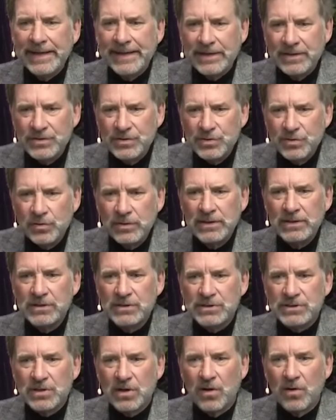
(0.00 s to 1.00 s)
In
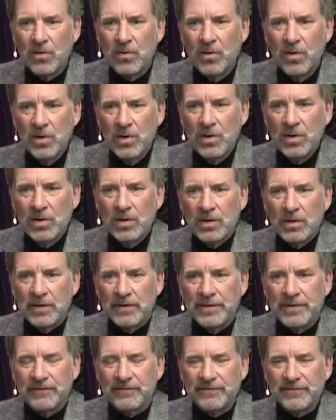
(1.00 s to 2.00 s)
doing so,
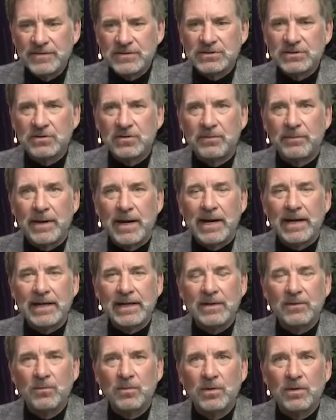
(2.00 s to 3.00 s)
the physical
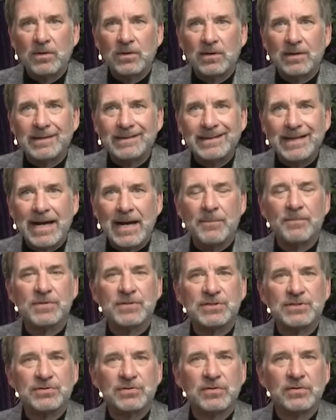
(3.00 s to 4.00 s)
body will
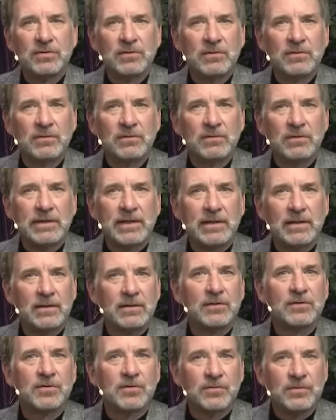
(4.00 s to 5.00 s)
adapt certain
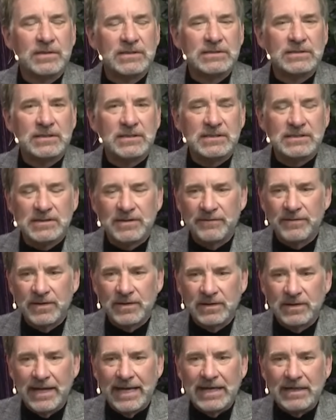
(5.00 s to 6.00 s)
characteristics of
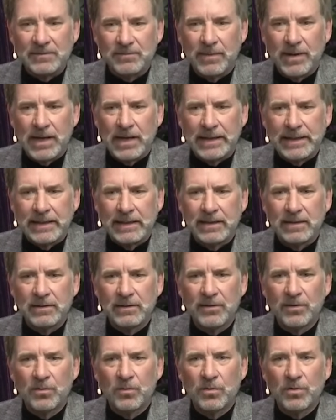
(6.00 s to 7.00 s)
the light body.
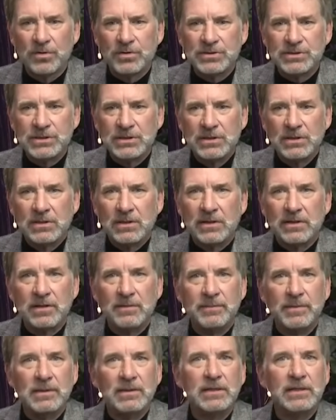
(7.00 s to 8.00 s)
In other words,
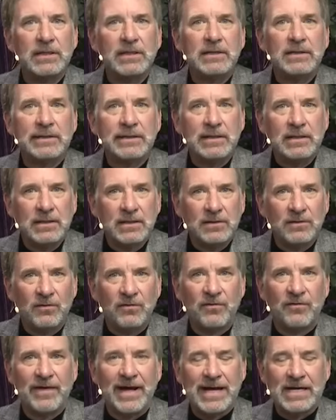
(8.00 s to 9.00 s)
the ability to
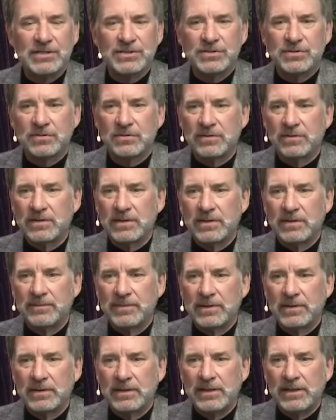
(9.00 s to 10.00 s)
heal faster, the
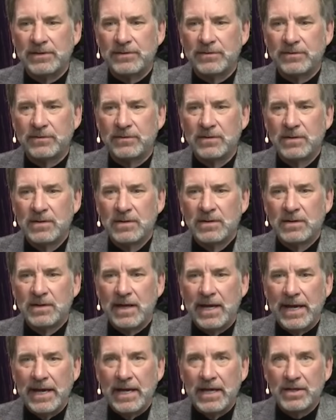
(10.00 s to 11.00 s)
ability to
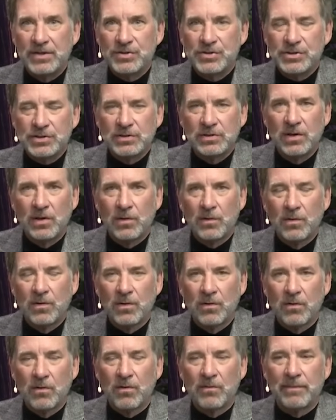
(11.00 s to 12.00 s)
age
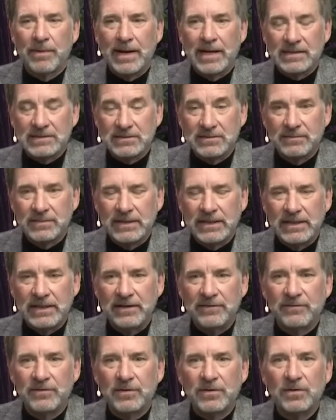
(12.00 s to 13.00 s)
slower, or possibly
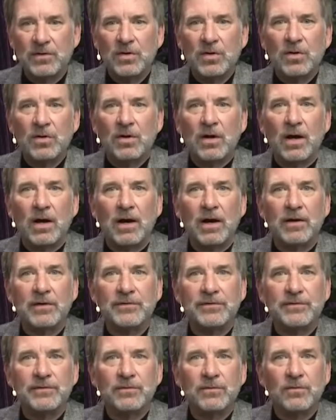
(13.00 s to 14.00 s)
even
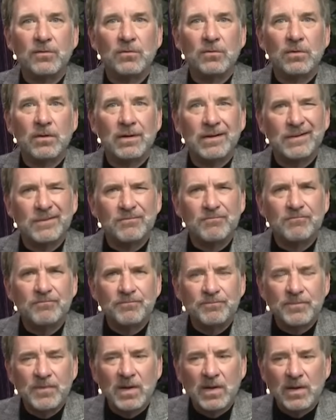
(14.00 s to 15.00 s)
uh, to um,
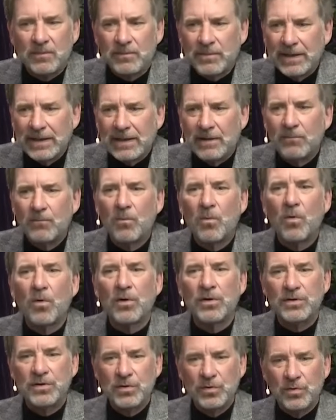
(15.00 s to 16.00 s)
pick up
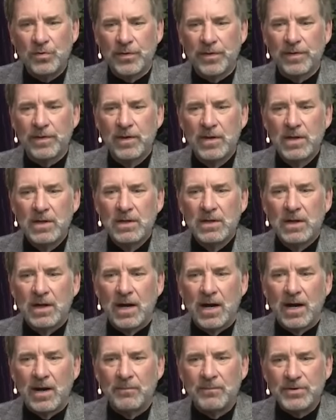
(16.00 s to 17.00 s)
more youth.
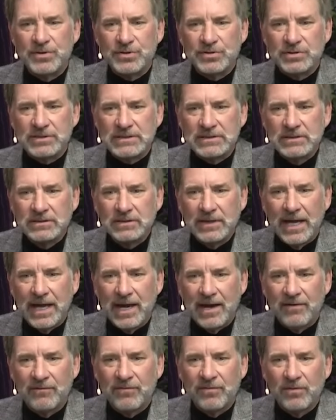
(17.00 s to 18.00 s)
Uh, but you'll still
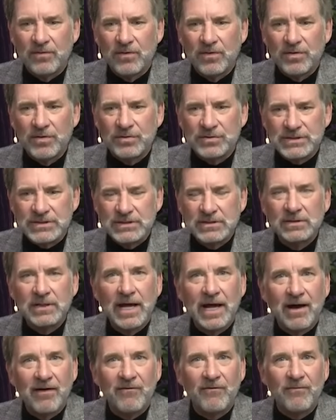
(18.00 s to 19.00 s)
have you'll still
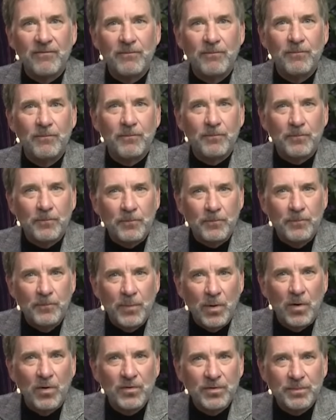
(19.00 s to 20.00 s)
have
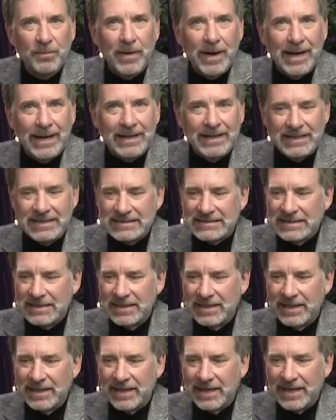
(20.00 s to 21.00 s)
both bodies,
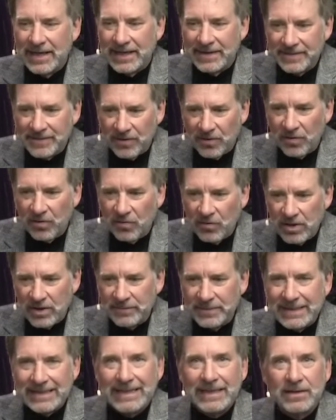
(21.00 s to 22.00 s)
and they're going
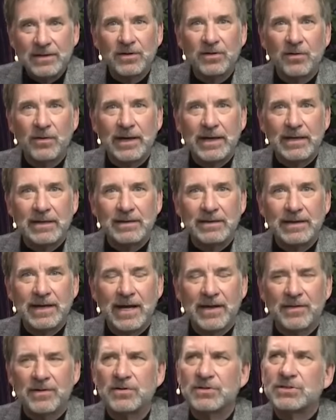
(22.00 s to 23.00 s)
to be integrated
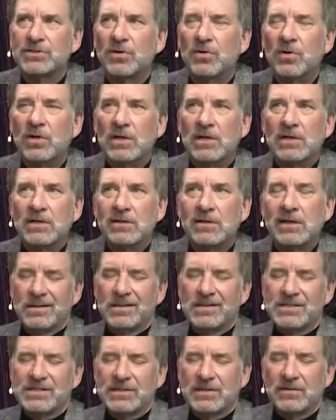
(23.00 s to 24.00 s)
together. So
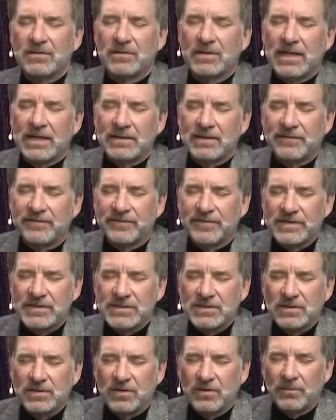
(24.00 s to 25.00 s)
consider that the
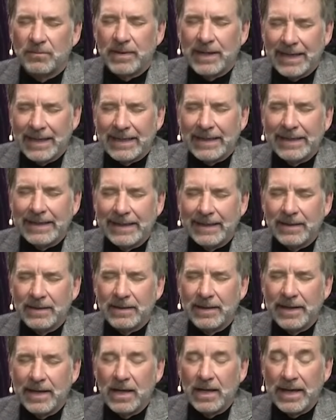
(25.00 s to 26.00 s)
physical body
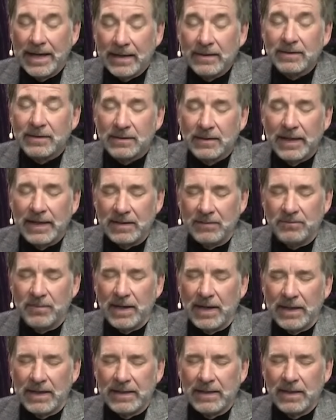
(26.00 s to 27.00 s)
and the light
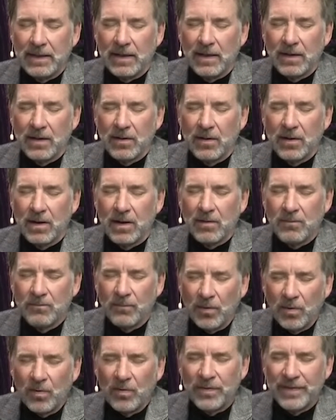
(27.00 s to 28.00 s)
body are are
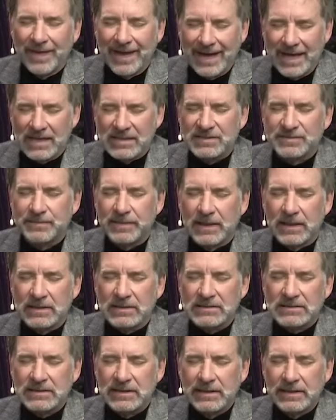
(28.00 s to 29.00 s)
both
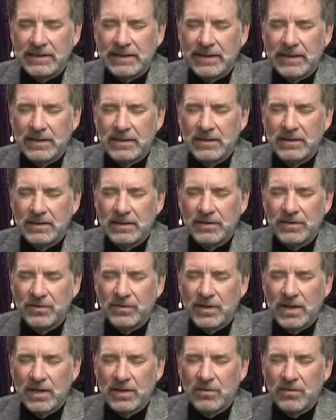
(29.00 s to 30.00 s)
aspects. And again,
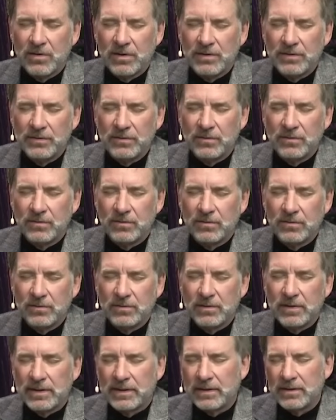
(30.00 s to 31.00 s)
you're not going to
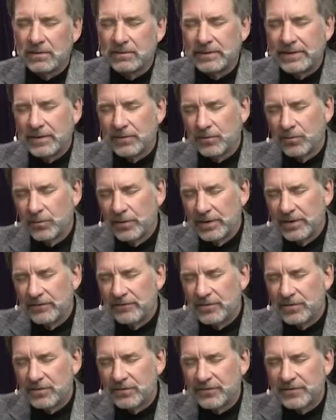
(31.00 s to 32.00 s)
Uh, get rid
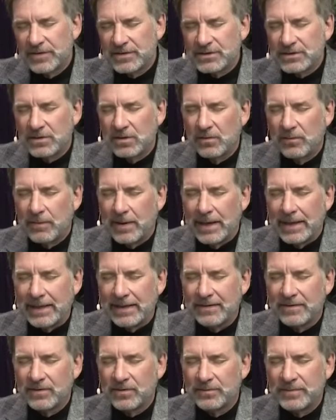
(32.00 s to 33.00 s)
of your physical
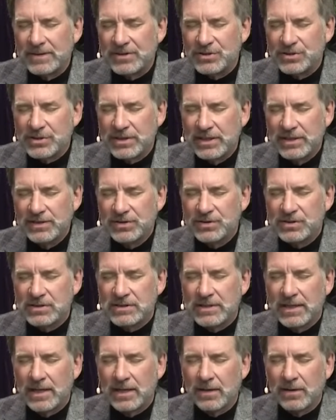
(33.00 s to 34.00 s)
body. There'll be
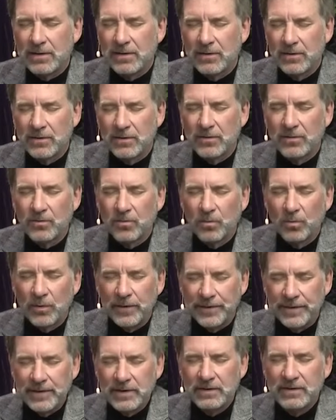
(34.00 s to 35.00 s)
changes that occur
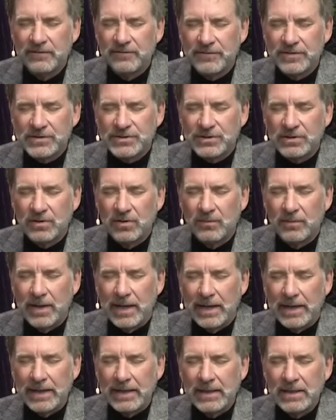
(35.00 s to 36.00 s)
within the physical
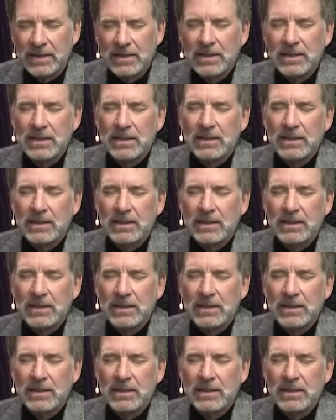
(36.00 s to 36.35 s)
body.